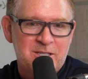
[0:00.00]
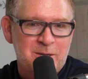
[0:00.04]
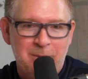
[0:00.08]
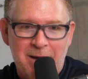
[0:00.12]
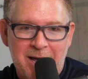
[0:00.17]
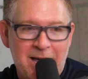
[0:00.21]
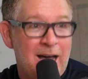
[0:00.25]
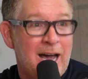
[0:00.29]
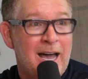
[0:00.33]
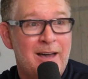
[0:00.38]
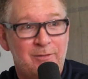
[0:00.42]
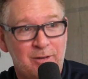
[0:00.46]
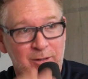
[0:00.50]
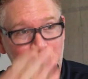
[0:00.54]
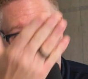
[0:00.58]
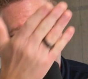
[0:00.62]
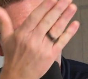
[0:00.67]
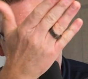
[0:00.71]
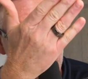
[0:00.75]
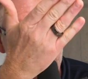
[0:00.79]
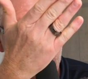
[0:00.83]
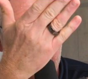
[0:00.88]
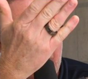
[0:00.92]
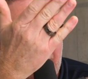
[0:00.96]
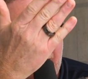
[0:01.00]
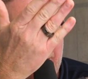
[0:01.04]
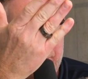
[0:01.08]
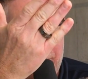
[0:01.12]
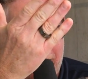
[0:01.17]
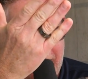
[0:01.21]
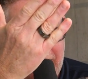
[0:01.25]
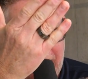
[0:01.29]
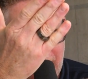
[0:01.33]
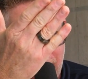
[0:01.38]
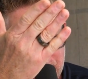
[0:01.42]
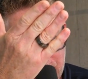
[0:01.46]
So my, I have a ring at
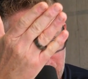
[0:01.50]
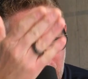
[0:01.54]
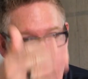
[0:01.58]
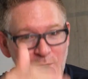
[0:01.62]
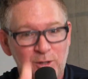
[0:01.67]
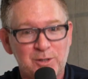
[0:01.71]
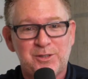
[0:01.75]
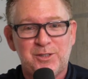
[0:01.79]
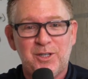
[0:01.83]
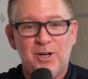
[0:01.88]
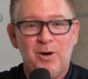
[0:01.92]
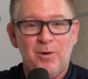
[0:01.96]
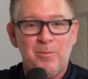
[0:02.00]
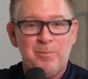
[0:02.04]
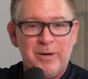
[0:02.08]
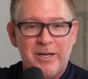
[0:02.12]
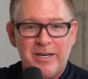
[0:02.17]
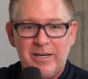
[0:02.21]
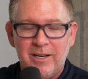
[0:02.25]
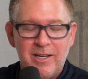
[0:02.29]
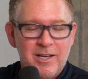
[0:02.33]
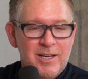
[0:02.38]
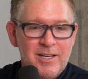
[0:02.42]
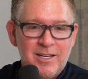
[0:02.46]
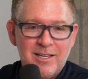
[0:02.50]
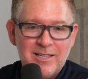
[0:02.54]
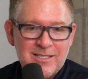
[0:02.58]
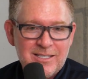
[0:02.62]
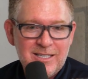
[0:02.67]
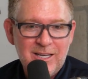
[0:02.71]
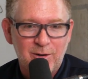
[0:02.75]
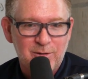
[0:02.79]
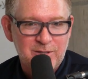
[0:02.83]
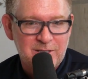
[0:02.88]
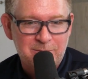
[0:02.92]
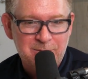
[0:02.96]
my house also, but
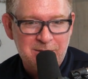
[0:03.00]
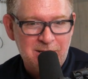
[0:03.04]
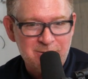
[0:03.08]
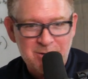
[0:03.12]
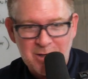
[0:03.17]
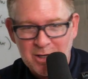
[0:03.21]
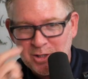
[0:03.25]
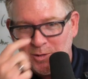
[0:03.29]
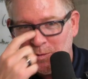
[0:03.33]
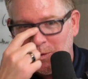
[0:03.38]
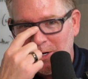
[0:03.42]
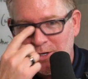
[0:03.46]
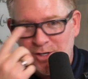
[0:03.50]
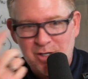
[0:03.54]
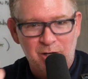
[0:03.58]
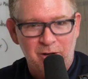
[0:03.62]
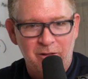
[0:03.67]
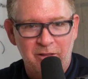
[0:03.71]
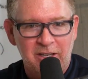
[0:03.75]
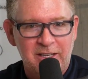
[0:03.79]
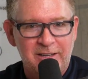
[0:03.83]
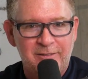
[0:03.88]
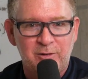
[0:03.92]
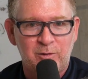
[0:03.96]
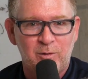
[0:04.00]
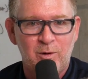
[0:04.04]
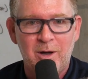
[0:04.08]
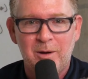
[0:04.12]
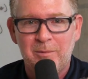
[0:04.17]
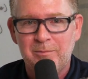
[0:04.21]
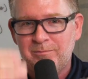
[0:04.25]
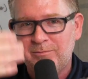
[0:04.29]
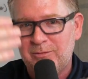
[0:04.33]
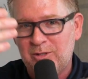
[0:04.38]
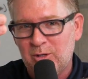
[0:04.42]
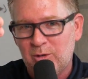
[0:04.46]
you know sometimes I just want to chill in the living
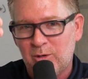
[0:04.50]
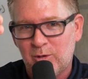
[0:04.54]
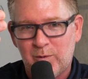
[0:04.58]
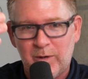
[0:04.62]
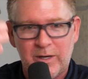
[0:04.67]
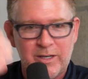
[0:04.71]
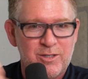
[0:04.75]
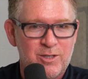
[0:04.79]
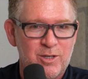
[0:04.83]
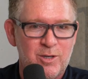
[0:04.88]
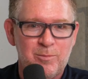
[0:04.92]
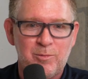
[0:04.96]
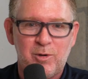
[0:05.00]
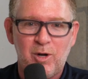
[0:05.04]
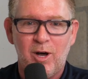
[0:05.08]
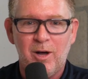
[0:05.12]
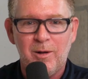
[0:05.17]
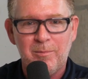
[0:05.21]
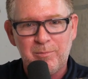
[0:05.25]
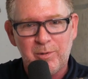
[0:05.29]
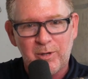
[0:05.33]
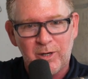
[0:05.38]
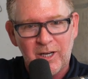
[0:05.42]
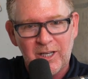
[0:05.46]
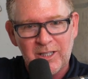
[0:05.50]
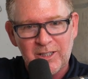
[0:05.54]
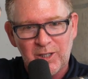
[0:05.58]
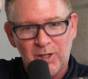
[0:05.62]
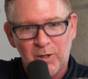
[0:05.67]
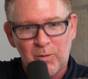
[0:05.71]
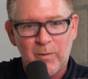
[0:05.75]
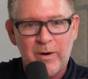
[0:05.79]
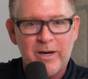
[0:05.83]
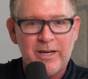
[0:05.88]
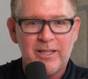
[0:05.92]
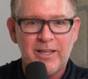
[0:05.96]
room, do a quick Zoom call, put on a
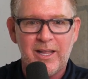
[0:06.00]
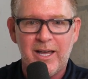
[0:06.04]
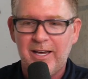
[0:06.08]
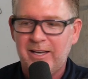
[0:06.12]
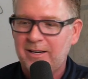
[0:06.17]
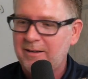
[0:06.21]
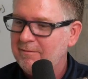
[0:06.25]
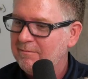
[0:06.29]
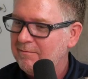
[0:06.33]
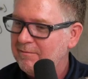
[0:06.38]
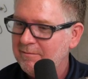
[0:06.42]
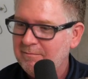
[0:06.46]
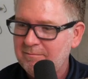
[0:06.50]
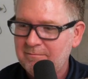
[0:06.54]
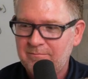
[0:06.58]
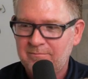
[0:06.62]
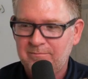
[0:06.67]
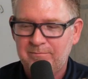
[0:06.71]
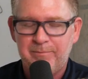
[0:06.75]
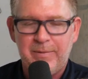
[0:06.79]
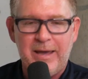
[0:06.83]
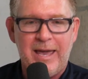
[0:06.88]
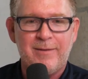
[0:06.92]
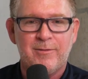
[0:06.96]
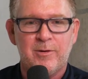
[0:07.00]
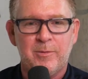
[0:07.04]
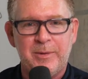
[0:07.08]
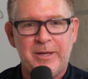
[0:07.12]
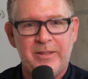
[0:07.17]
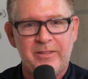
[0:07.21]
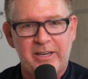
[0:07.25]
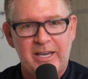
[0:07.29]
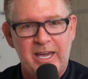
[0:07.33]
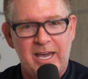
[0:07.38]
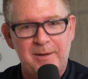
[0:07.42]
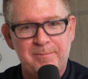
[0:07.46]
little ring light, bam,
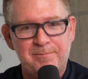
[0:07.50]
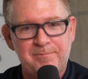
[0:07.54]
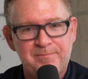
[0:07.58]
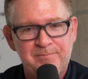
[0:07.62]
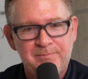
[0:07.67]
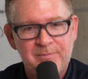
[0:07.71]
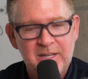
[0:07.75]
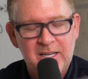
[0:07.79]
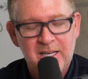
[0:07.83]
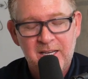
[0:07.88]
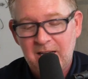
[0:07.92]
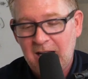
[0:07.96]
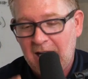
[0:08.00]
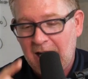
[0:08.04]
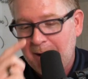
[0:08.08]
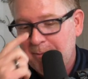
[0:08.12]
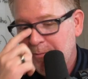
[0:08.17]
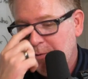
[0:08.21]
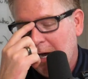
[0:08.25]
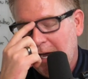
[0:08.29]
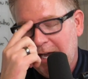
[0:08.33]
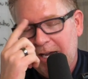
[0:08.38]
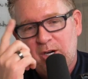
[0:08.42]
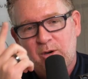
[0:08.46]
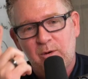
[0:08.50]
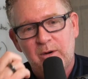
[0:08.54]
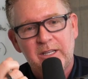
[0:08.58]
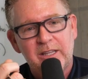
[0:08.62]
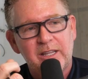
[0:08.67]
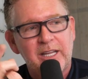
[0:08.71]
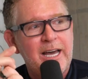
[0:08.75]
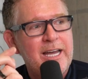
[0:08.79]
I'm in the game. I, I agree.